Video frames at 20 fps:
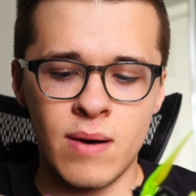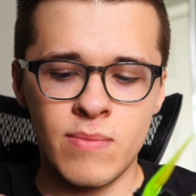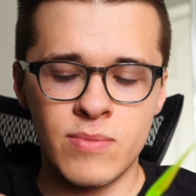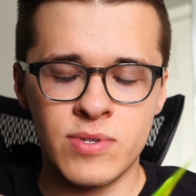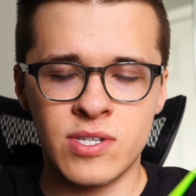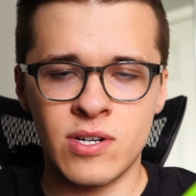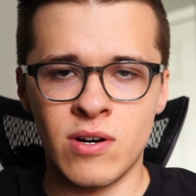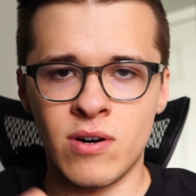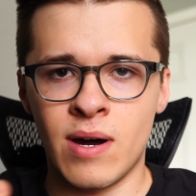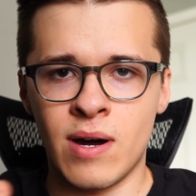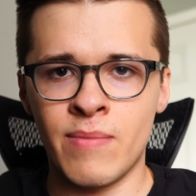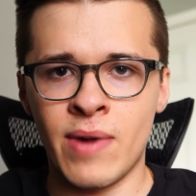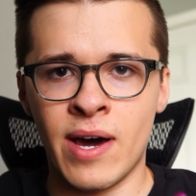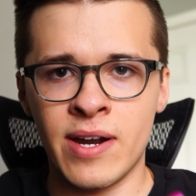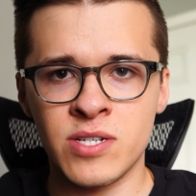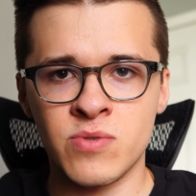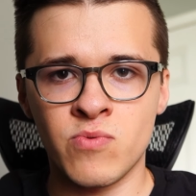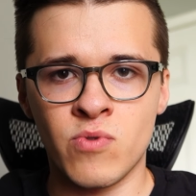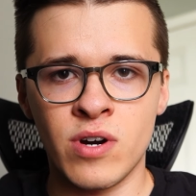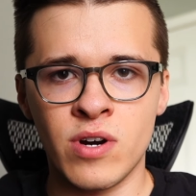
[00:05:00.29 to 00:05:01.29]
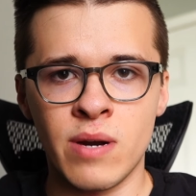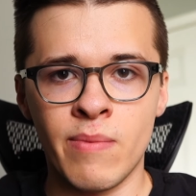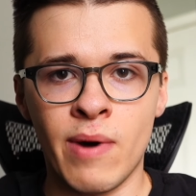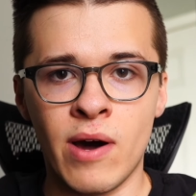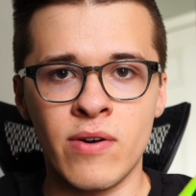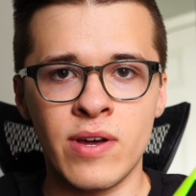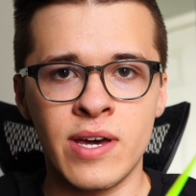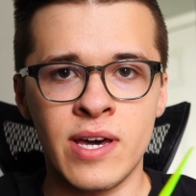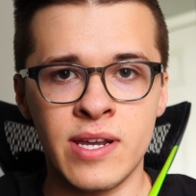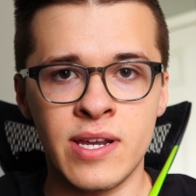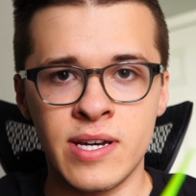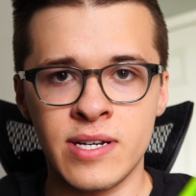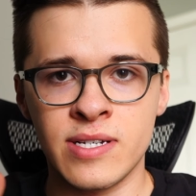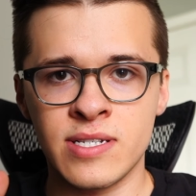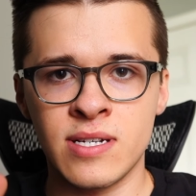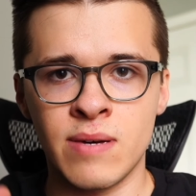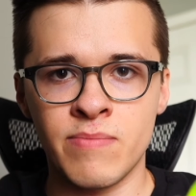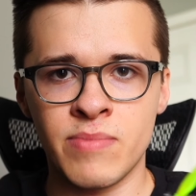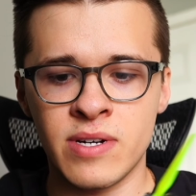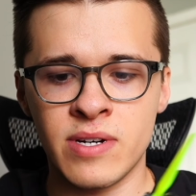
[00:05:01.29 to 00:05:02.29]
so I'm not as worried about hitting
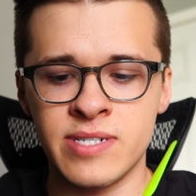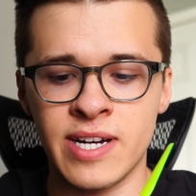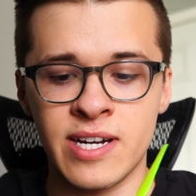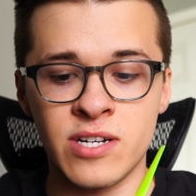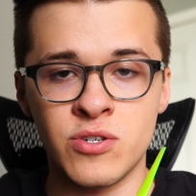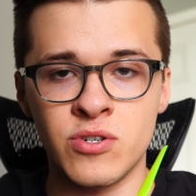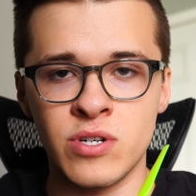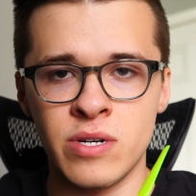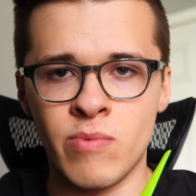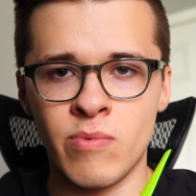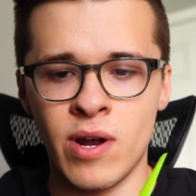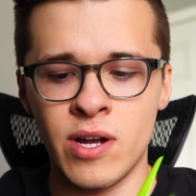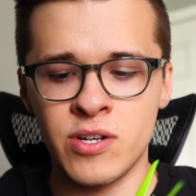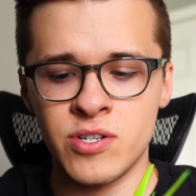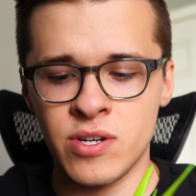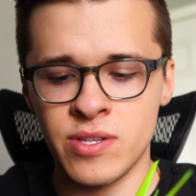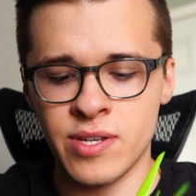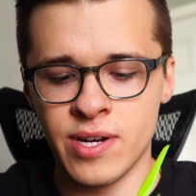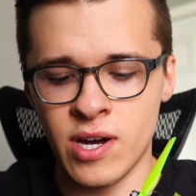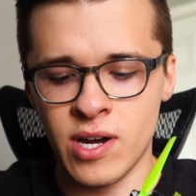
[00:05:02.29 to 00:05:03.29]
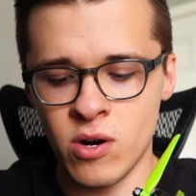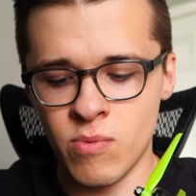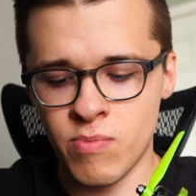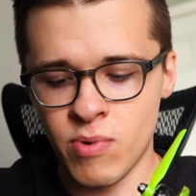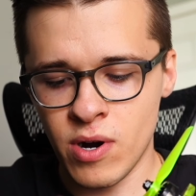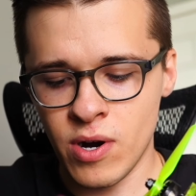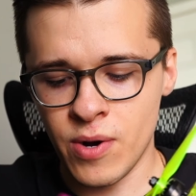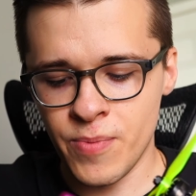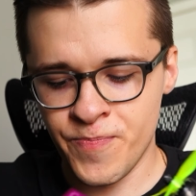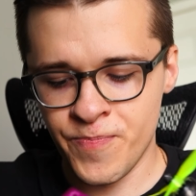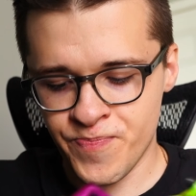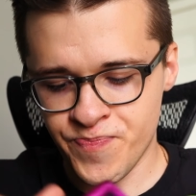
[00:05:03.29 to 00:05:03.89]
something like a tree branch on the GoPro.